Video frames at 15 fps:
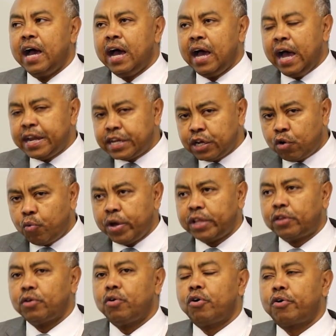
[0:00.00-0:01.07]

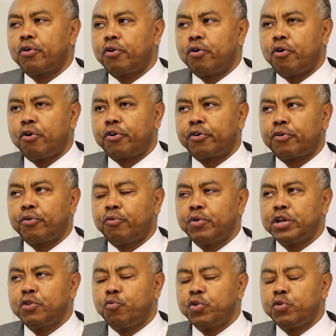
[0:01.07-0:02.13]
adequate or
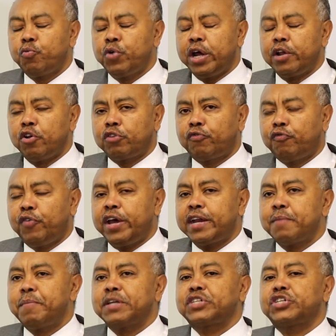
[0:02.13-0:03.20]
we are not
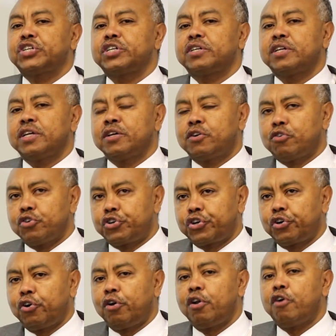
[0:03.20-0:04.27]
very much in
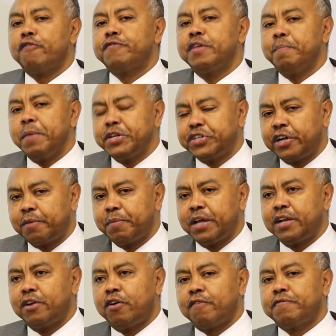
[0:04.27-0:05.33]
control of the
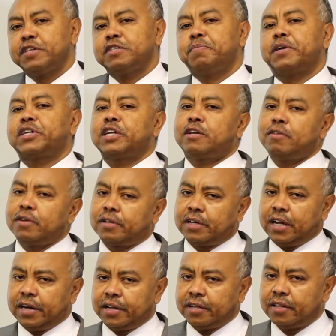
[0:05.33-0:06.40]
measurement of this particular
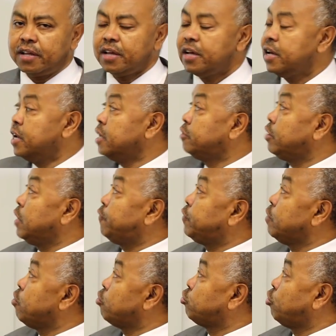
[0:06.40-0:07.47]
target. So if
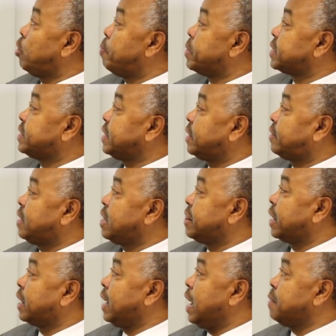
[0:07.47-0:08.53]
you look to number 13,
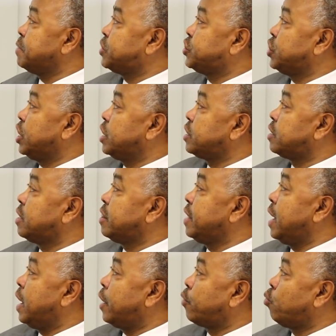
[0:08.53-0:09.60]
the climate change,
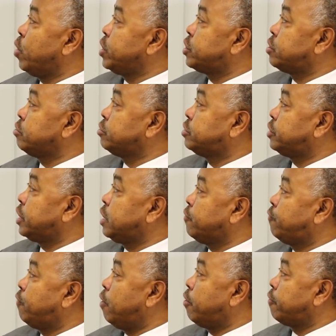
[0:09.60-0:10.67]
there are 1, 2, 3,
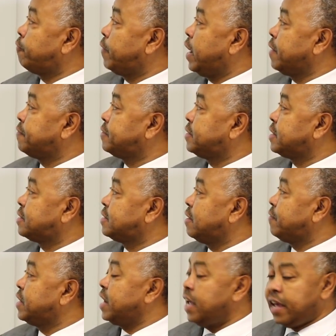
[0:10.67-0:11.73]
4, 5, 6,
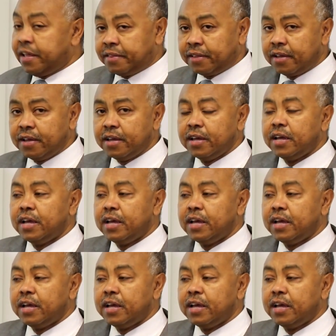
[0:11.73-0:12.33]
7, 8